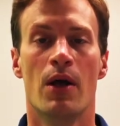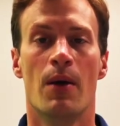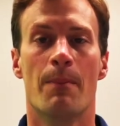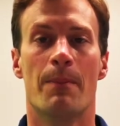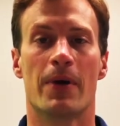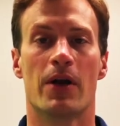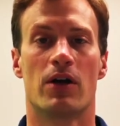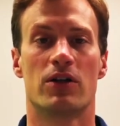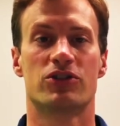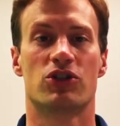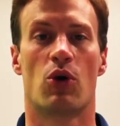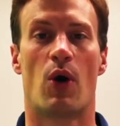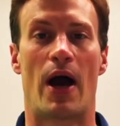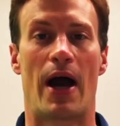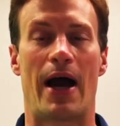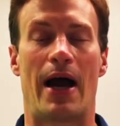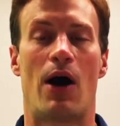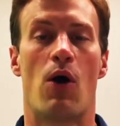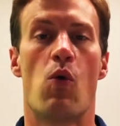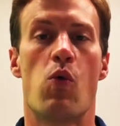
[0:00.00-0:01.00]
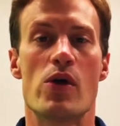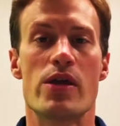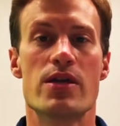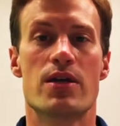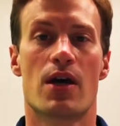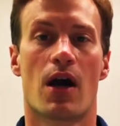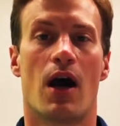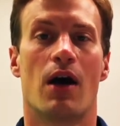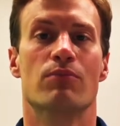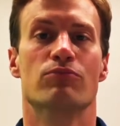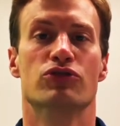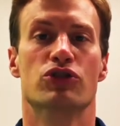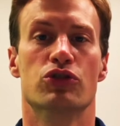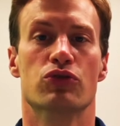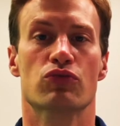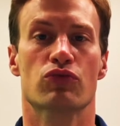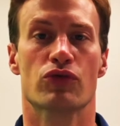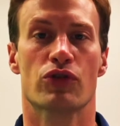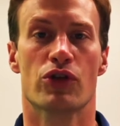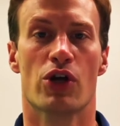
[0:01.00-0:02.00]
but also how we come
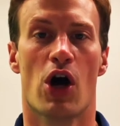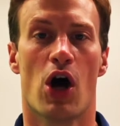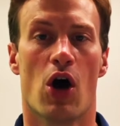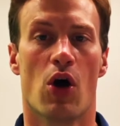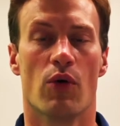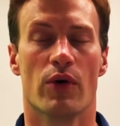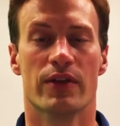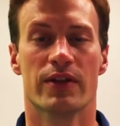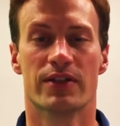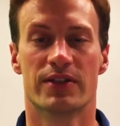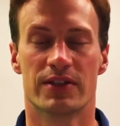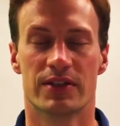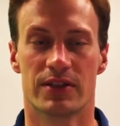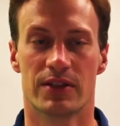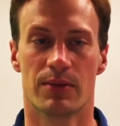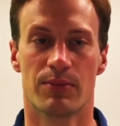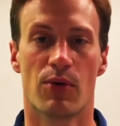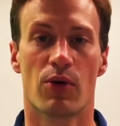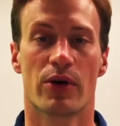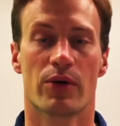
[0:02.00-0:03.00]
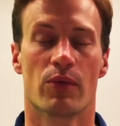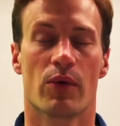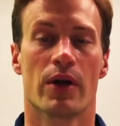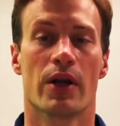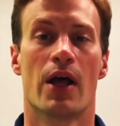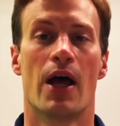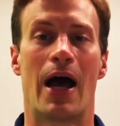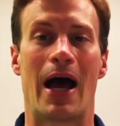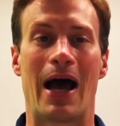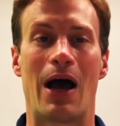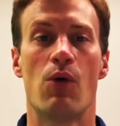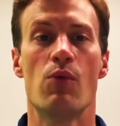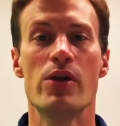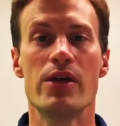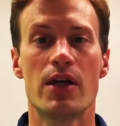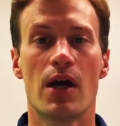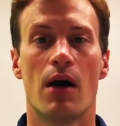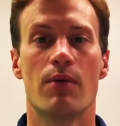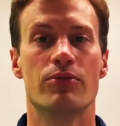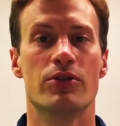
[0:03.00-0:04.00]
to know, and this is the important one, how we
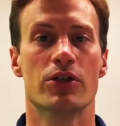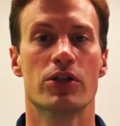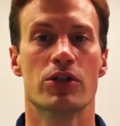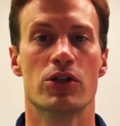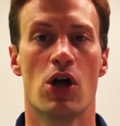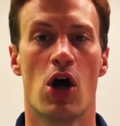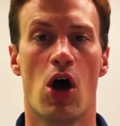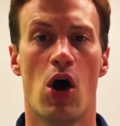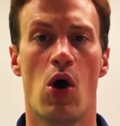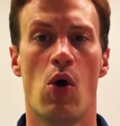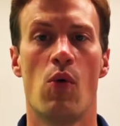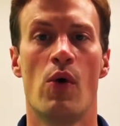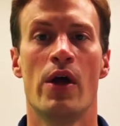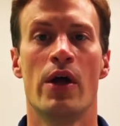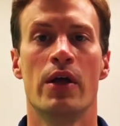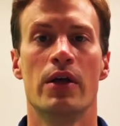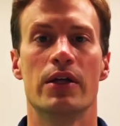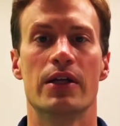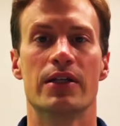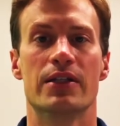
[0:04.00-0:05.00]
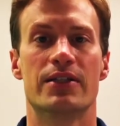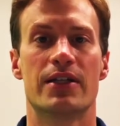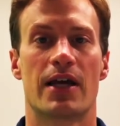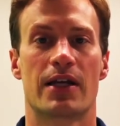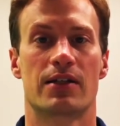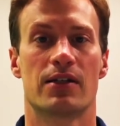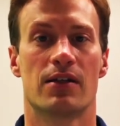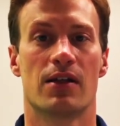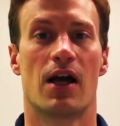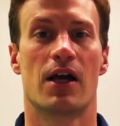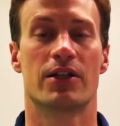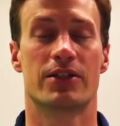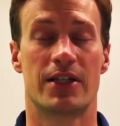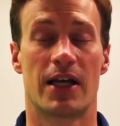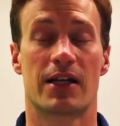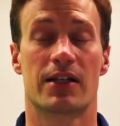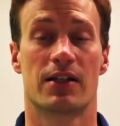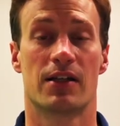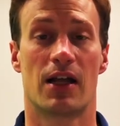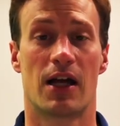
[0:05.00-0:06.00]
come to know in technolo
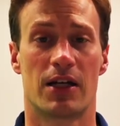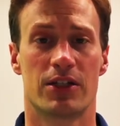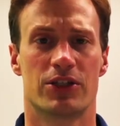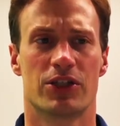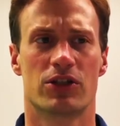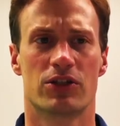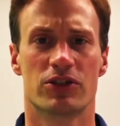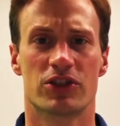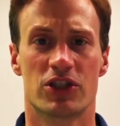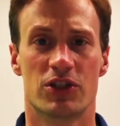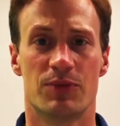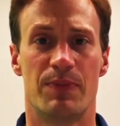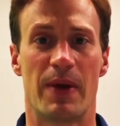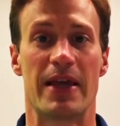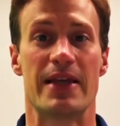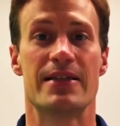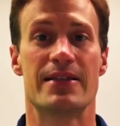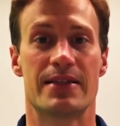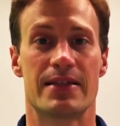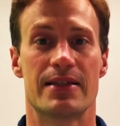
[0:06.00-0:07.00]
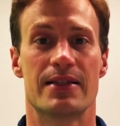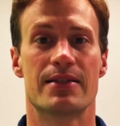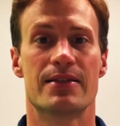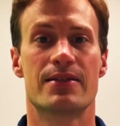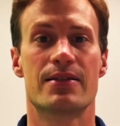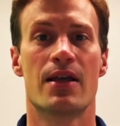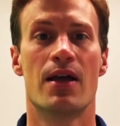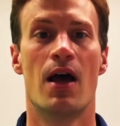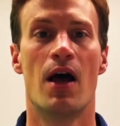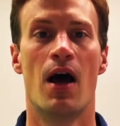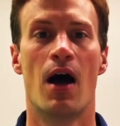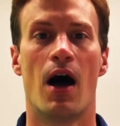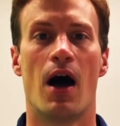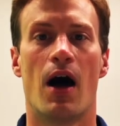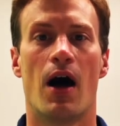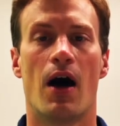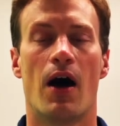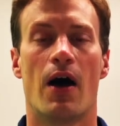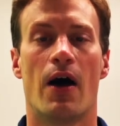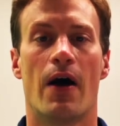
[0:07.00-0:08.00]
technological spaces
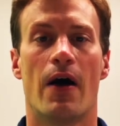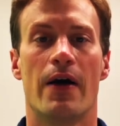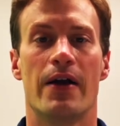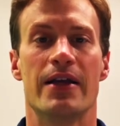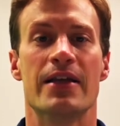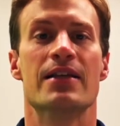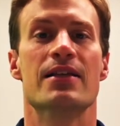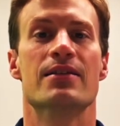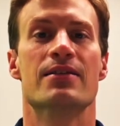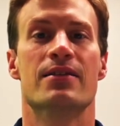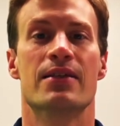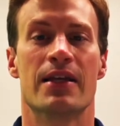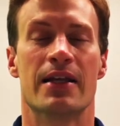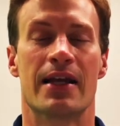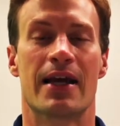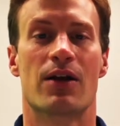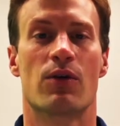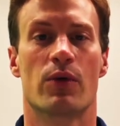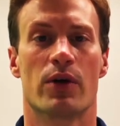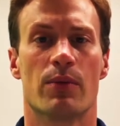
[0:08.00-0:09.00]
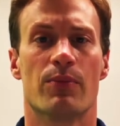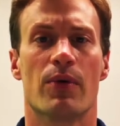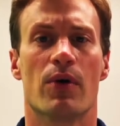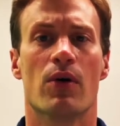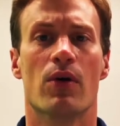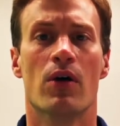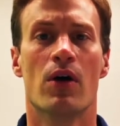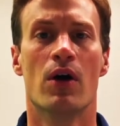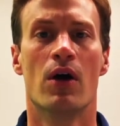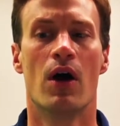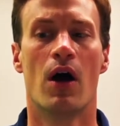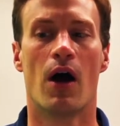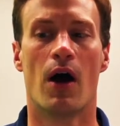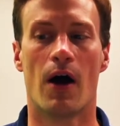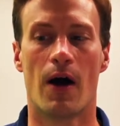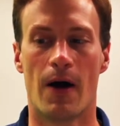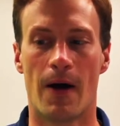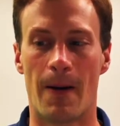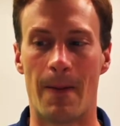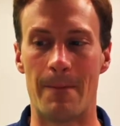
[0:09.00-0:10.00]
uh, is inequitable.
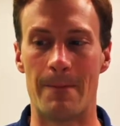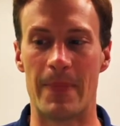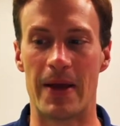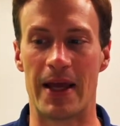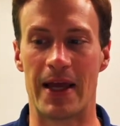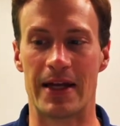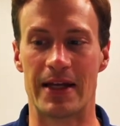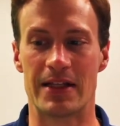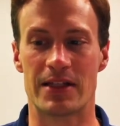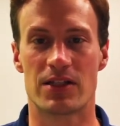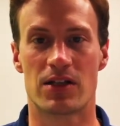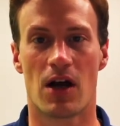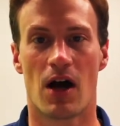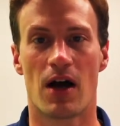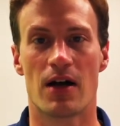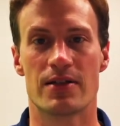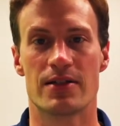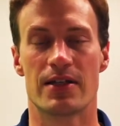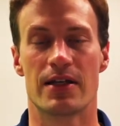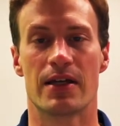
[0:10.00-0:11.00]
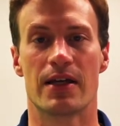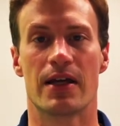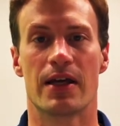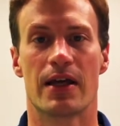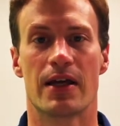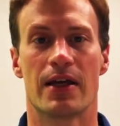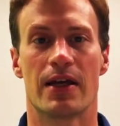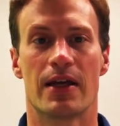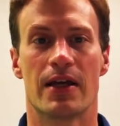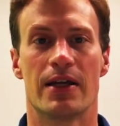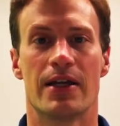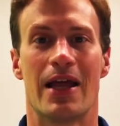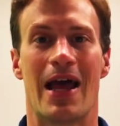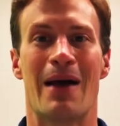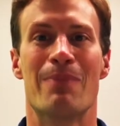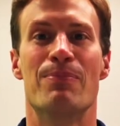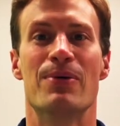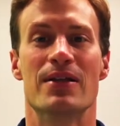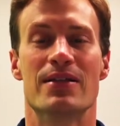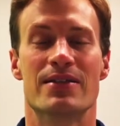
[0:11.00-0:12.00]
Um, and it's causing a, an
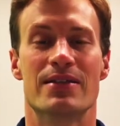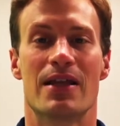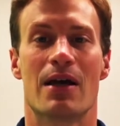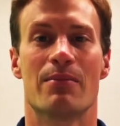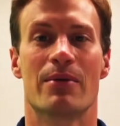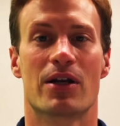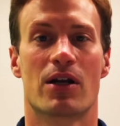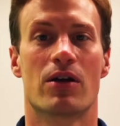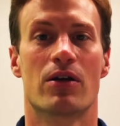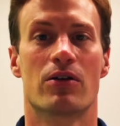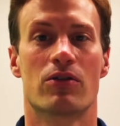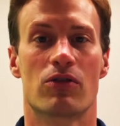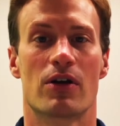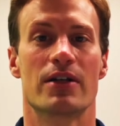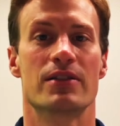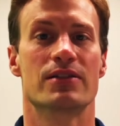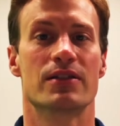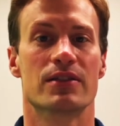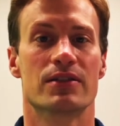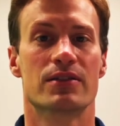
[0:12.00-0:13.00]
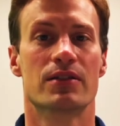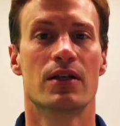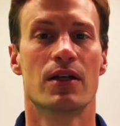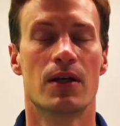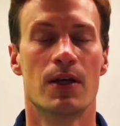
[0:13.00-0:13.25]
epistemic crisis.